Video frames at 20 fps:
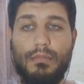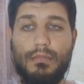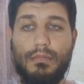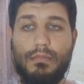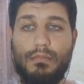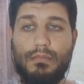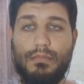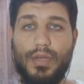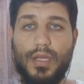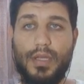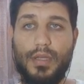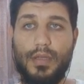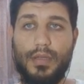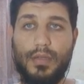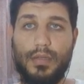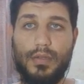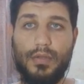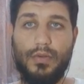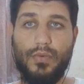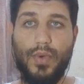
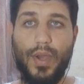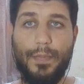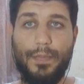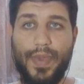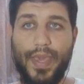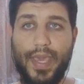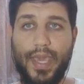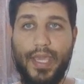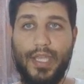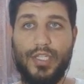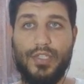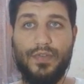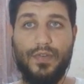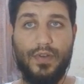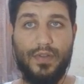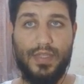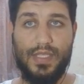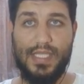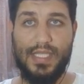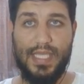the web page for
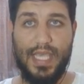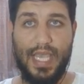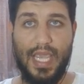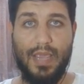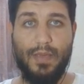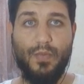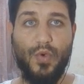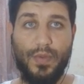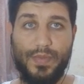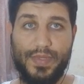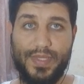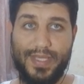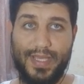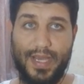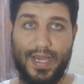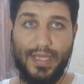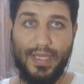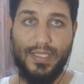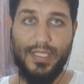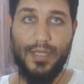the same
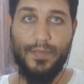website,